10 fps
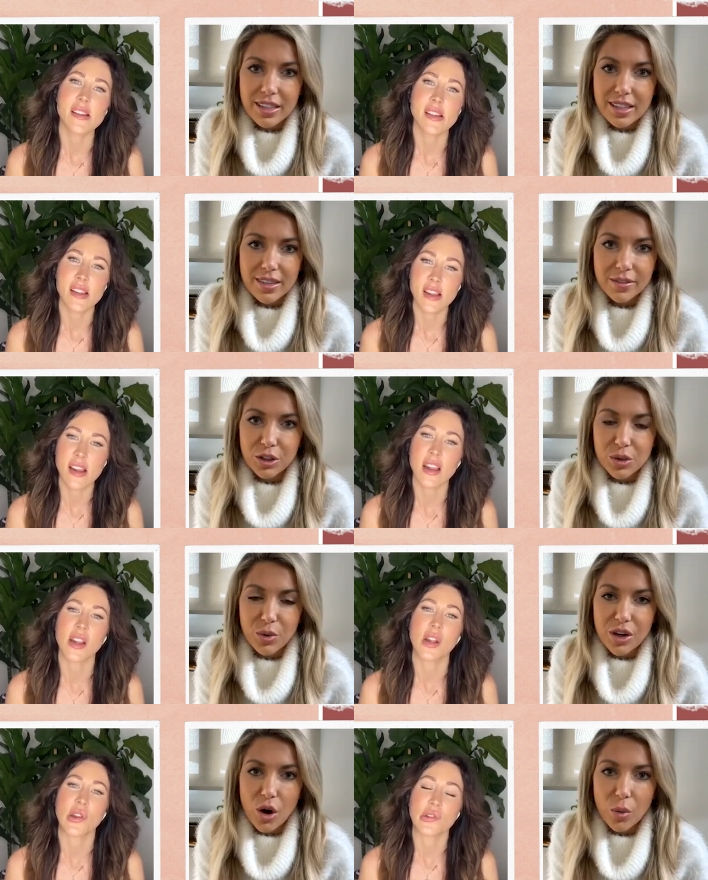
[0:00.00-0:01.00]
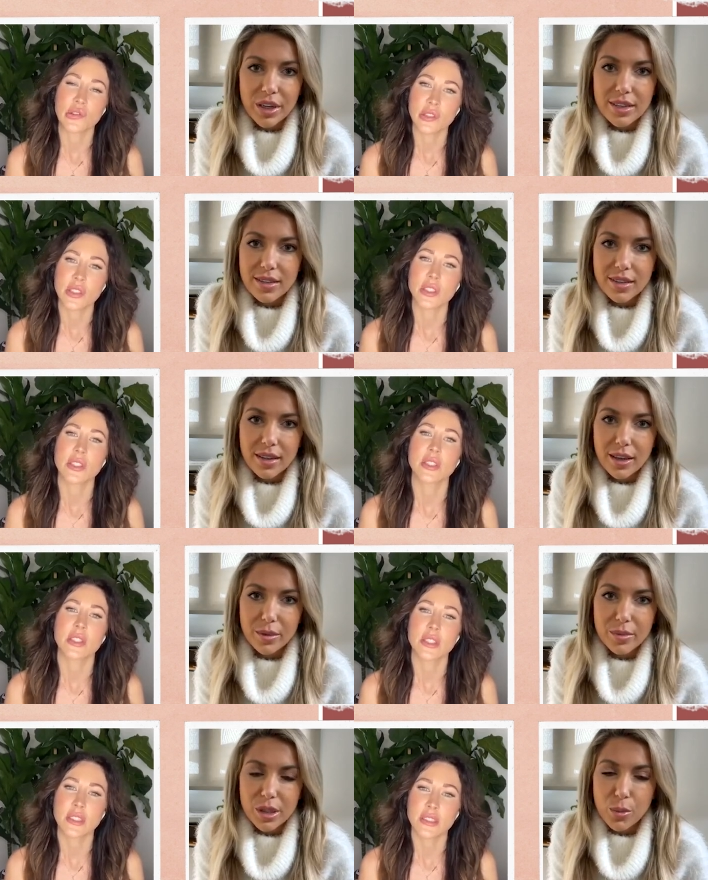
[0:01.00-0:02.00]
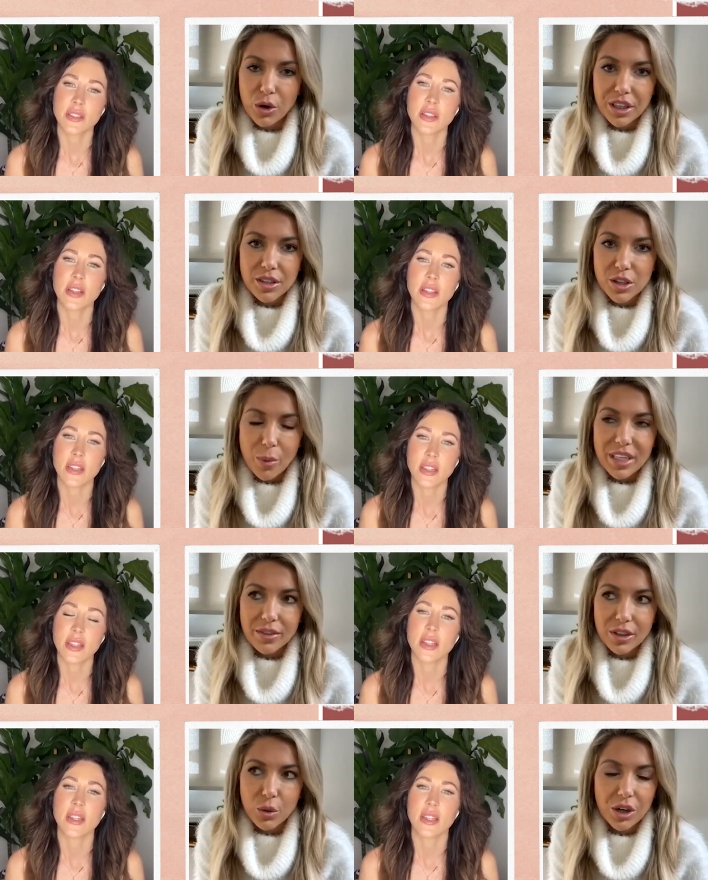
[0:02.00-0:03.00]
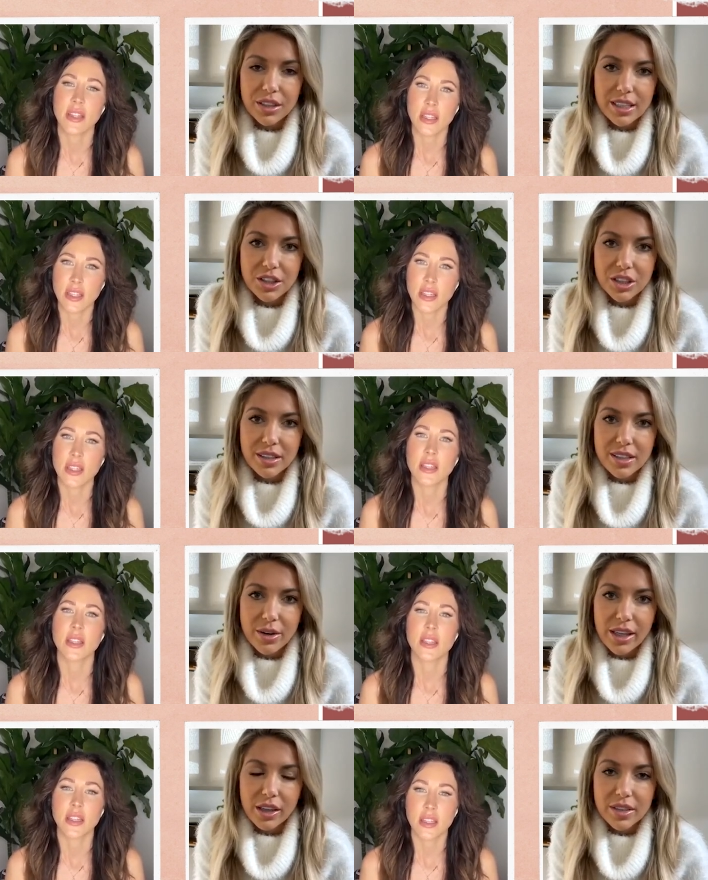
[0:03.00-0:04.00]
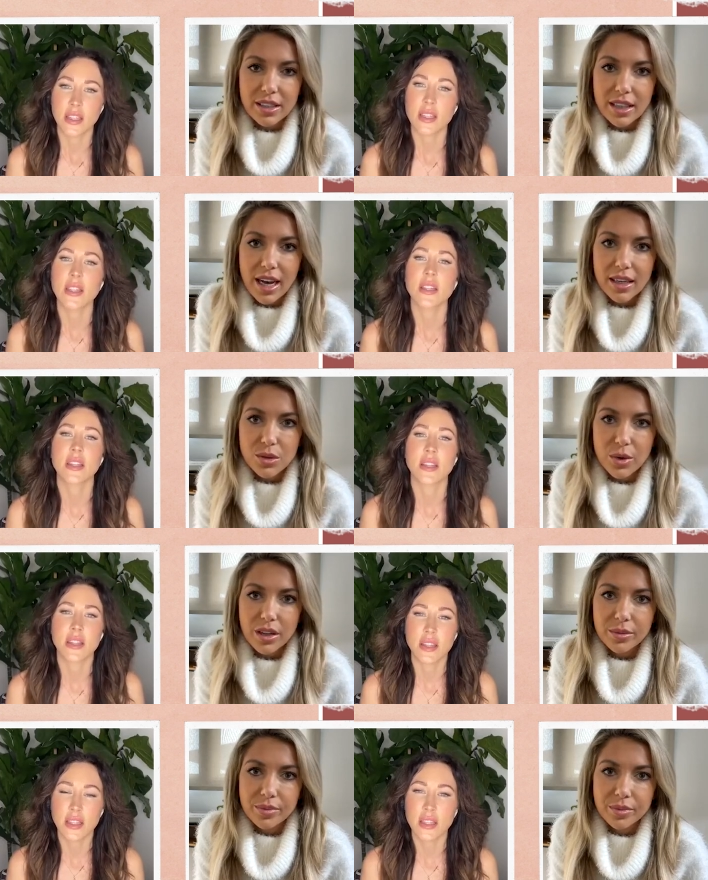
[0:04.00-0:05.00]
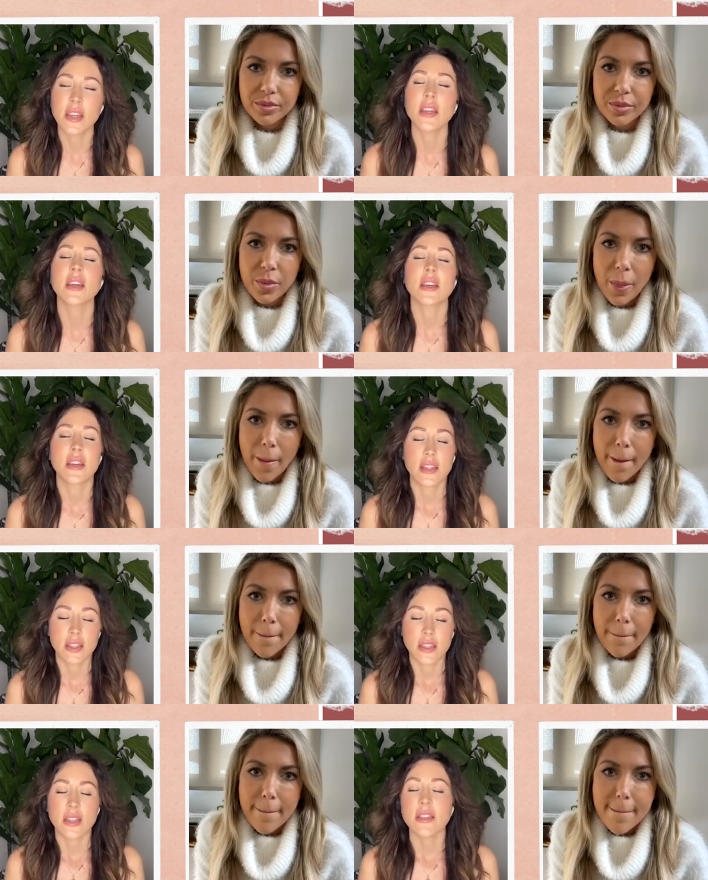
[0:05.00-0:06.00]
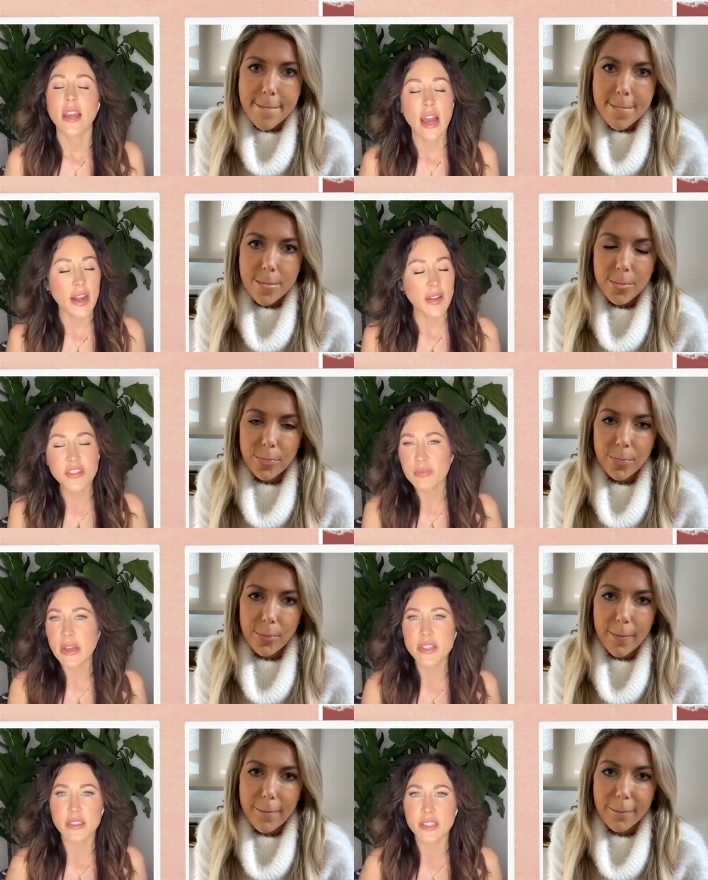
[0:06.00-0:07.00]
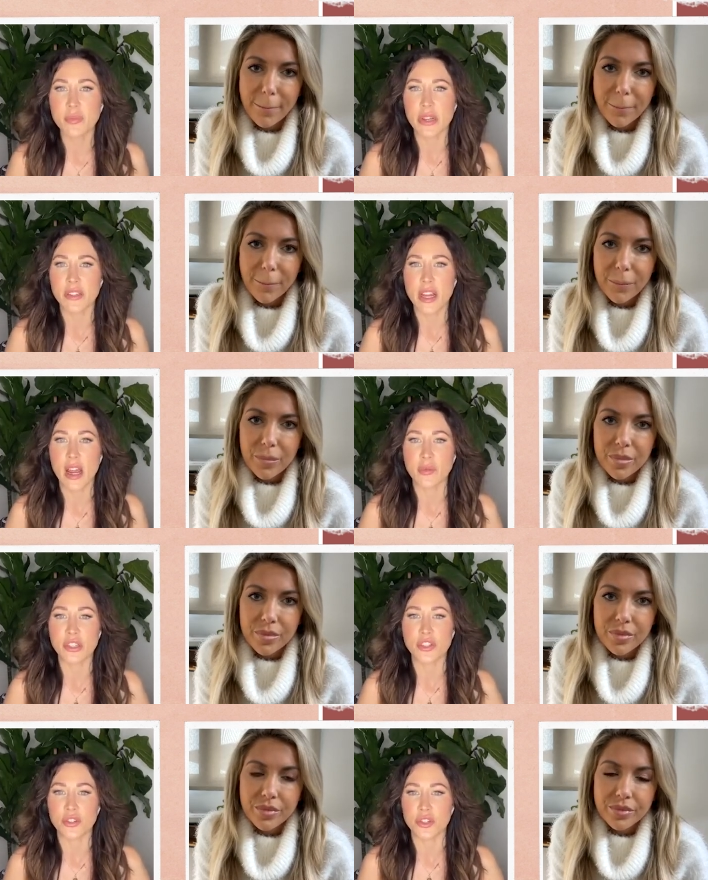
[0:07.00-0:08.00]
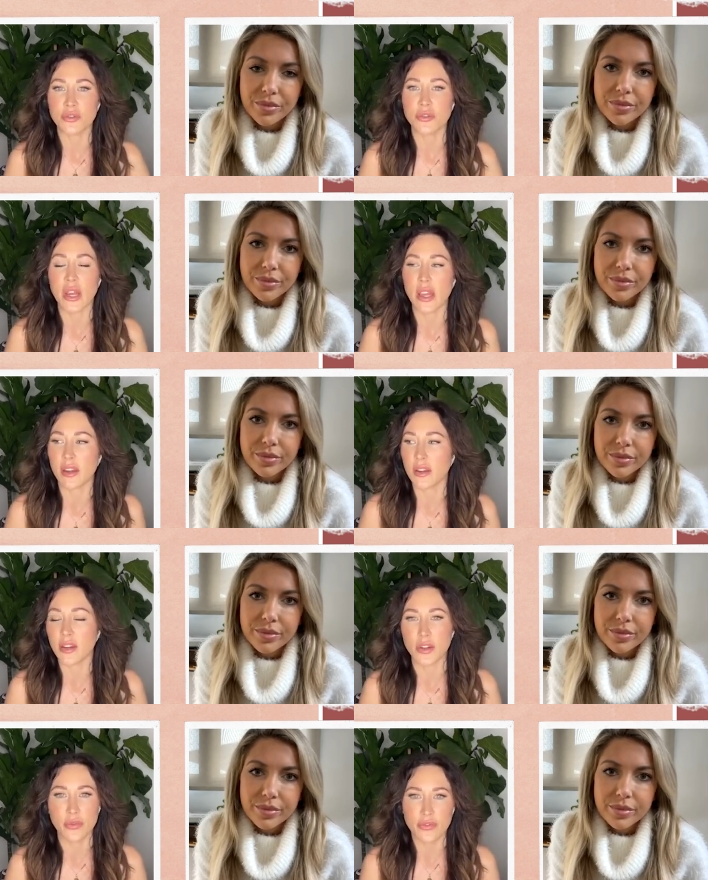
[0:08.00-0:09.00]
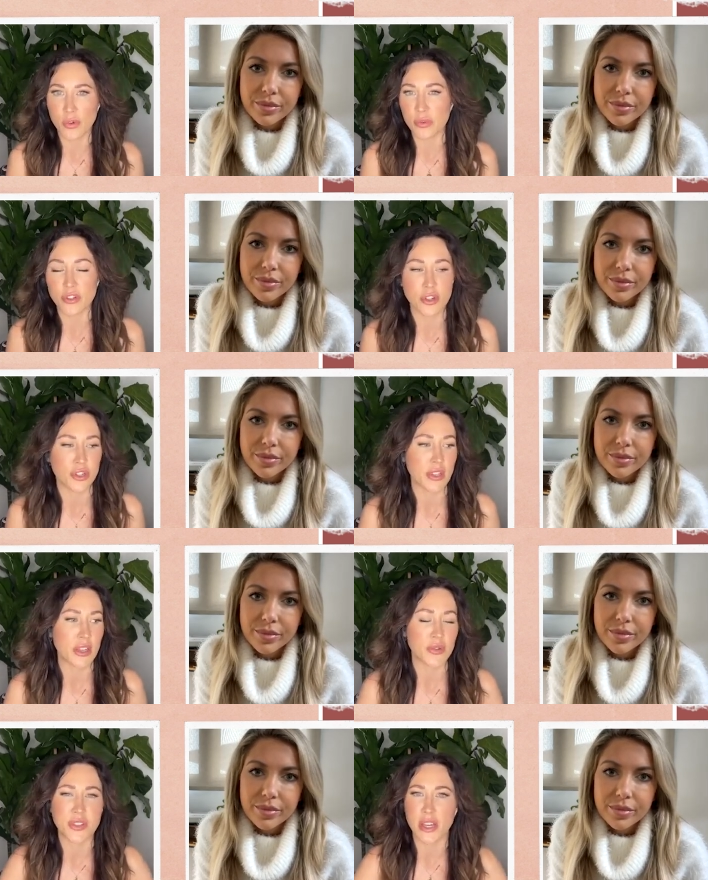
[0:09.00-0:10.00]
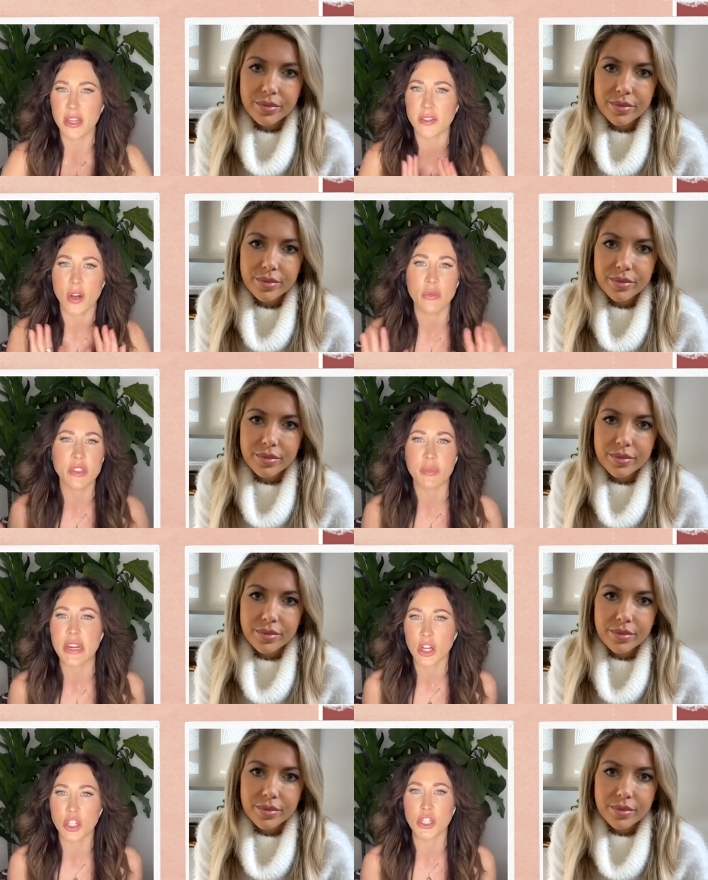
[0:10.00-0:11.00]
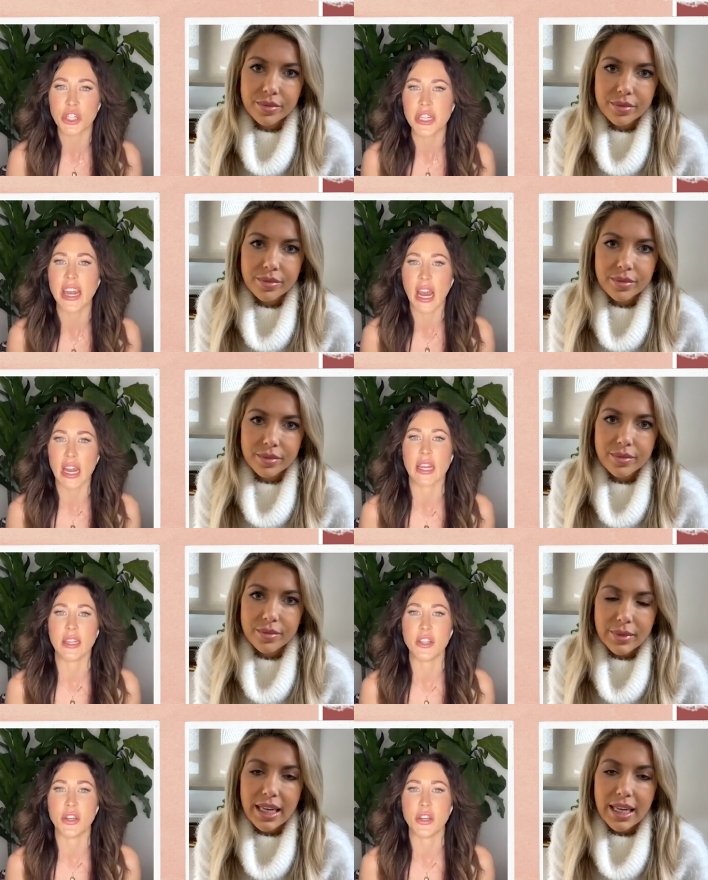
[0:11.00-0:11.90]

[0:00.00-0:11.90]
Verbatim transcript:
Speaker 1: he's the first one always um, supporting so many different organizations so i love to see that as well
Speaker 2: yeah, and I've spent a little bit of time with Juju and, you know, former Trojan, like you said, he's always been a good guy. You